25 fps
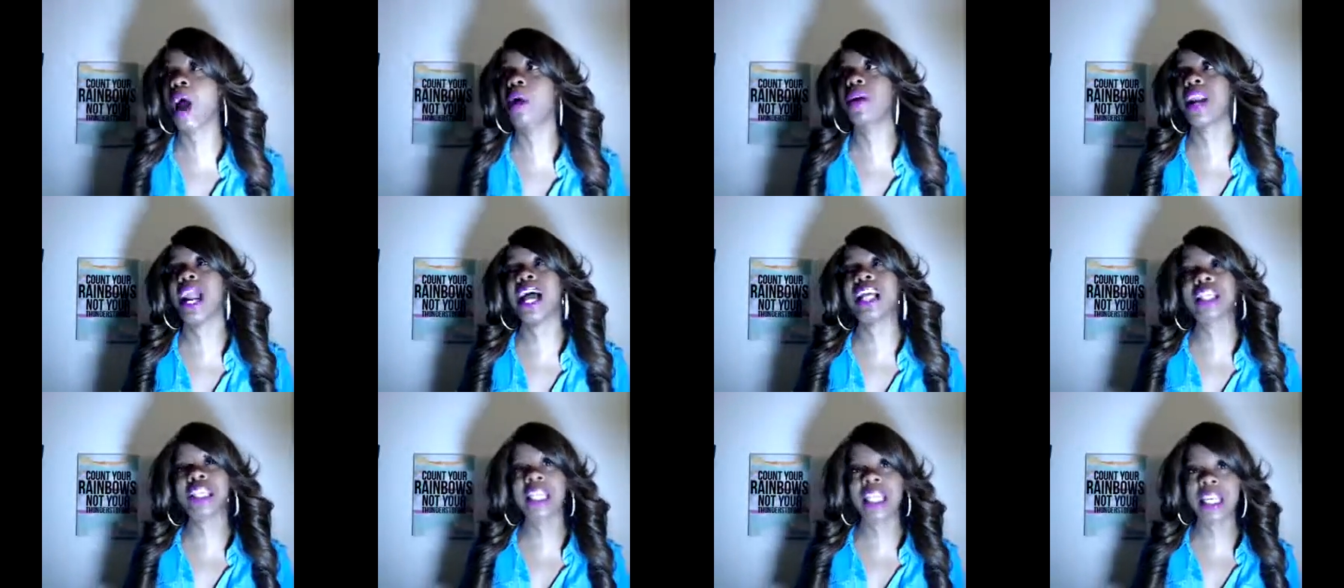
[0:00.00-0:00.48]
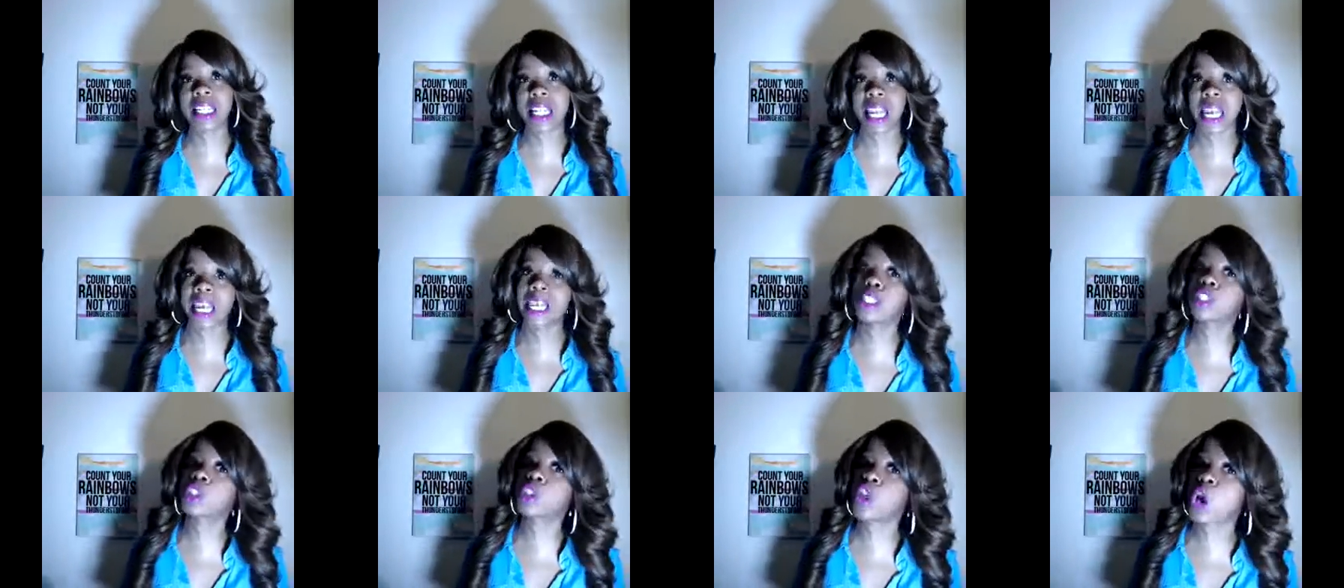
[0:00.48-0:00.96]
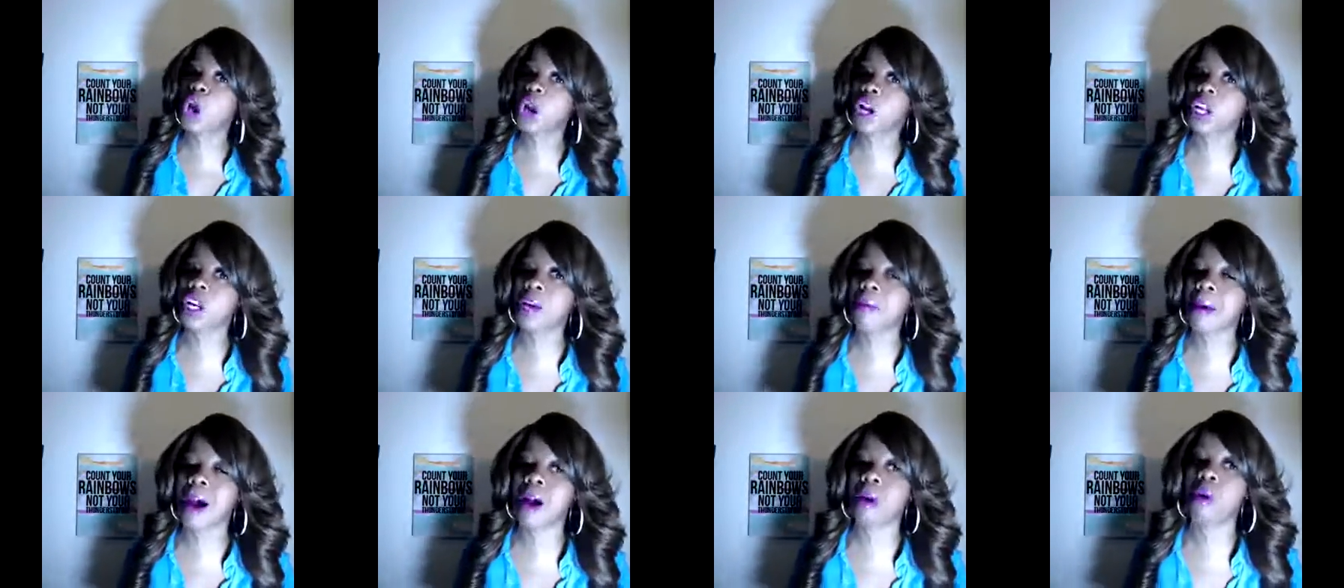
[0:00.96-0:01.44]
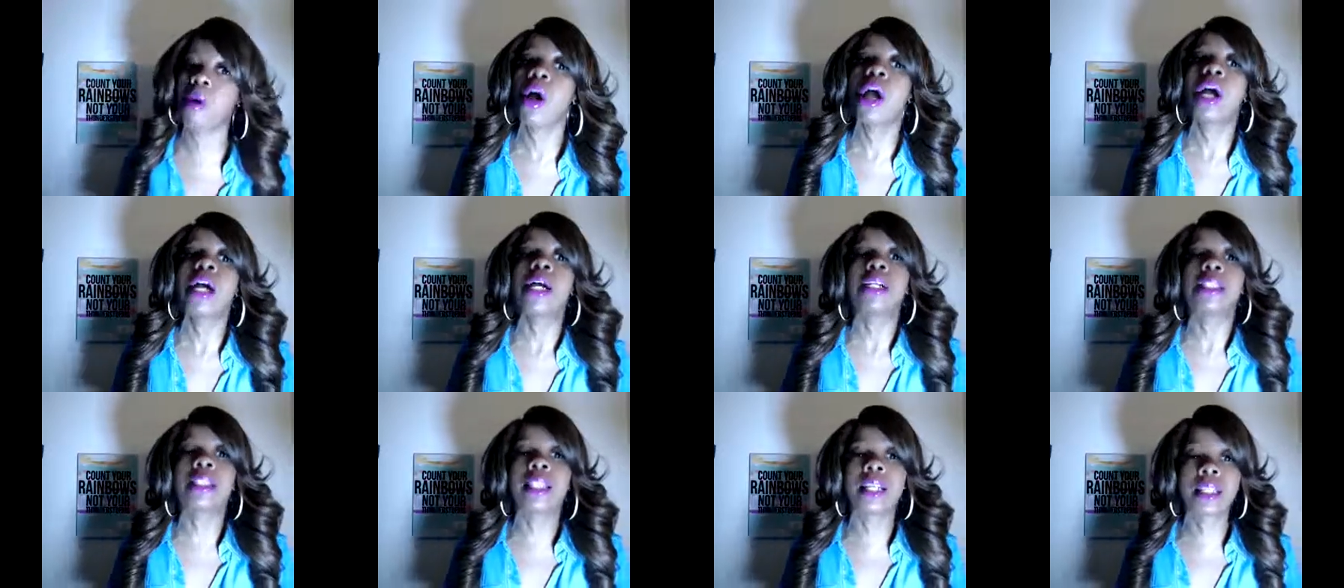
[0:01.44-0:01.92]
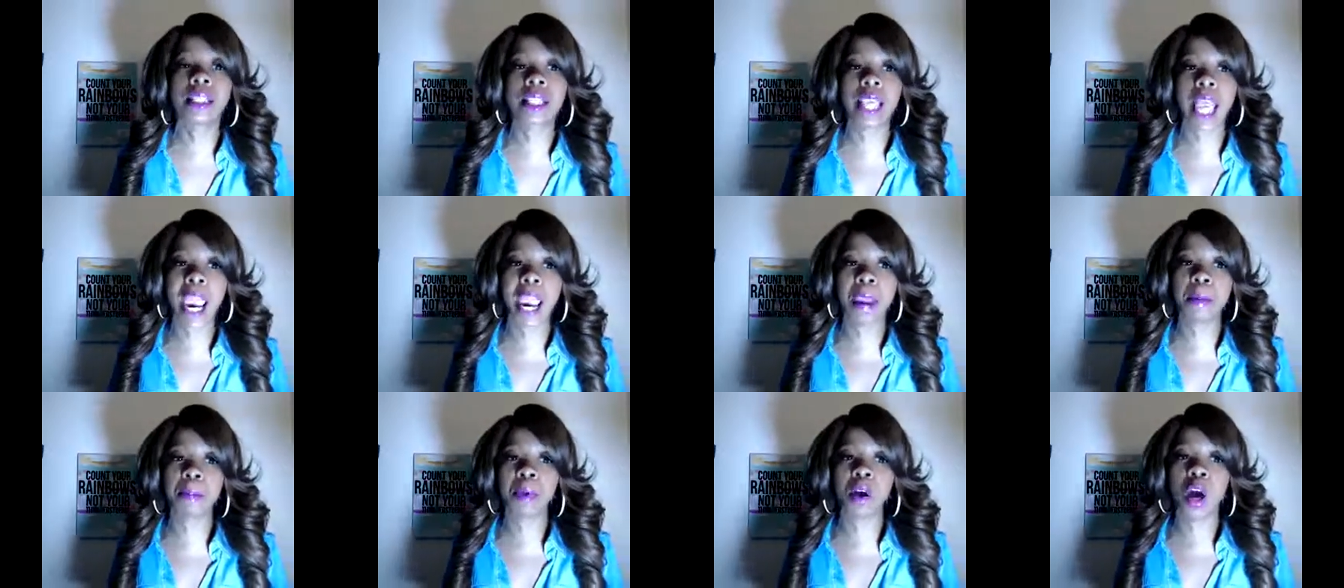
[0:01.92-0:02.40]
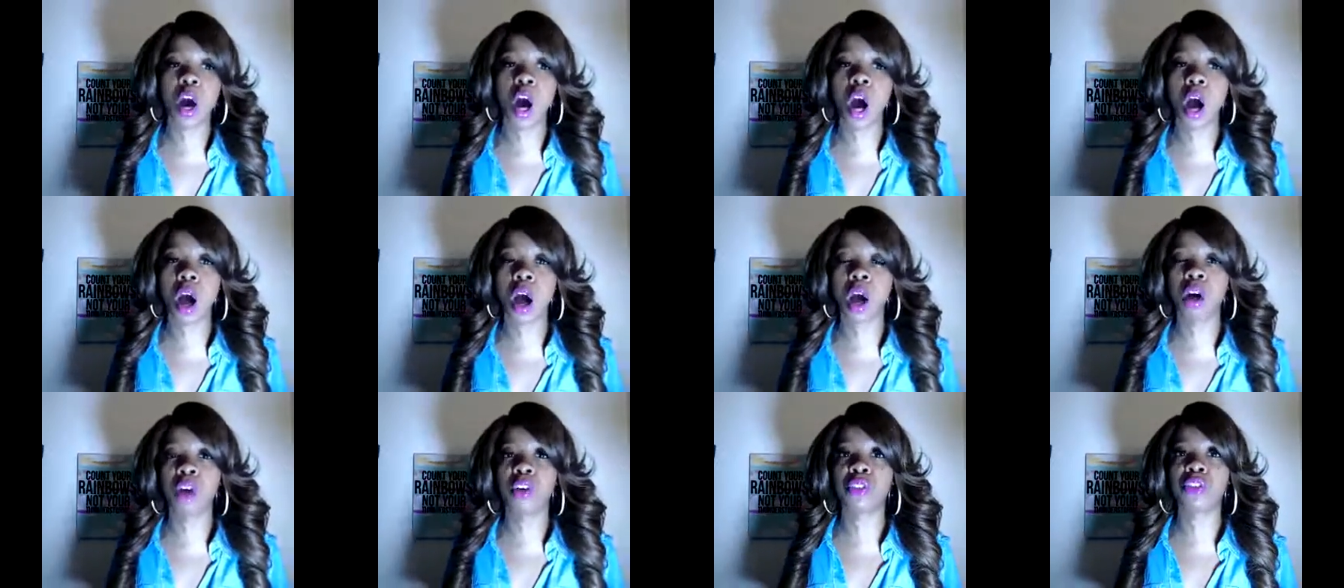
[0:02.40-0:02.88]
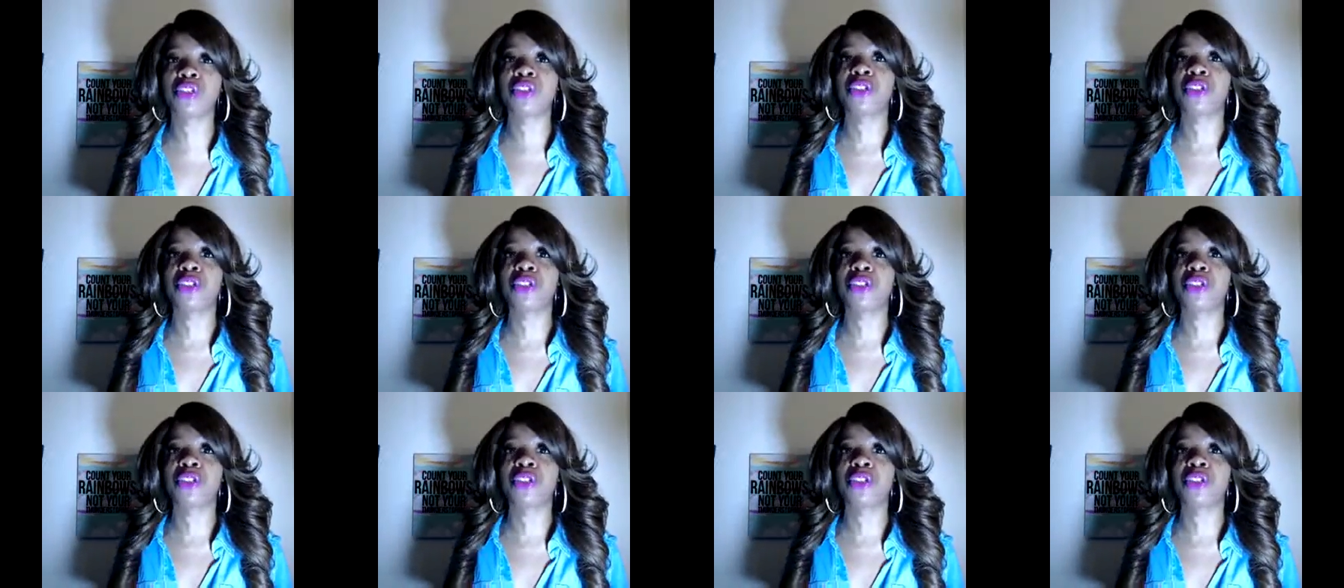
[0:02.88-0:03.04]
And I think that he's talking about the tape of